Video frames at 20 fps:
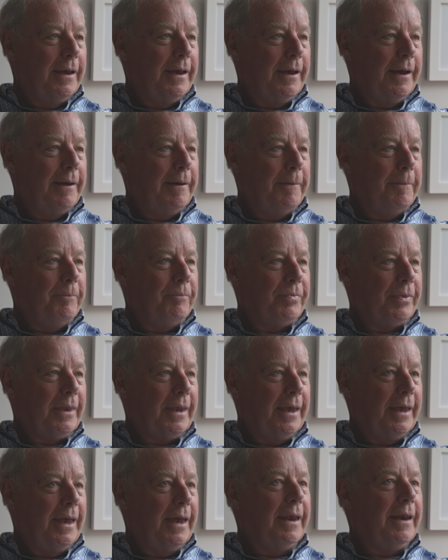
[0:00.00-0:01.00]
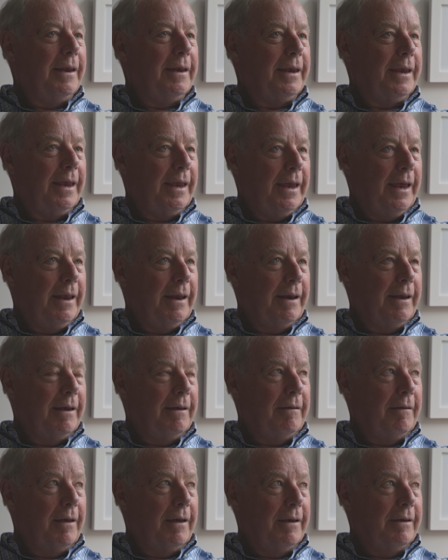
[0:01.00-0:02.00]
um, and again,
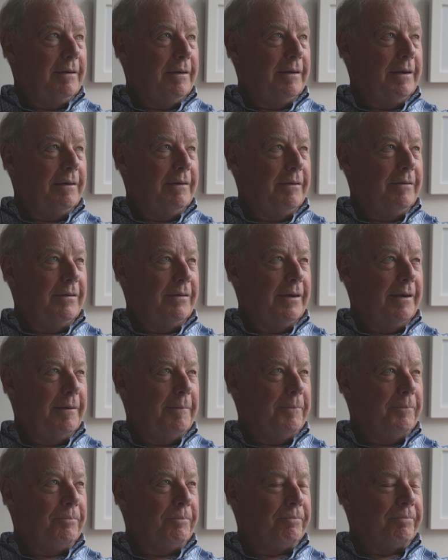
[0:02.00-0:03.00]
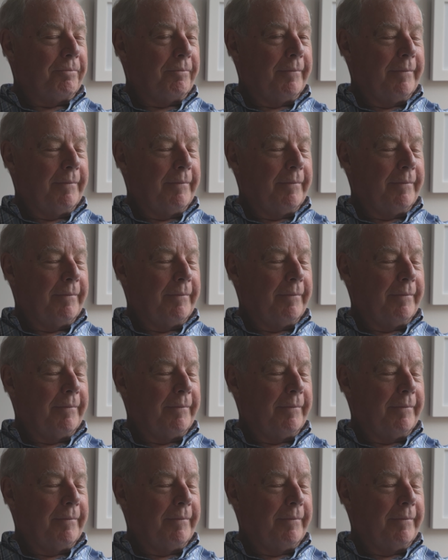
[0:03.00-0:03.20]
I, I did. Um,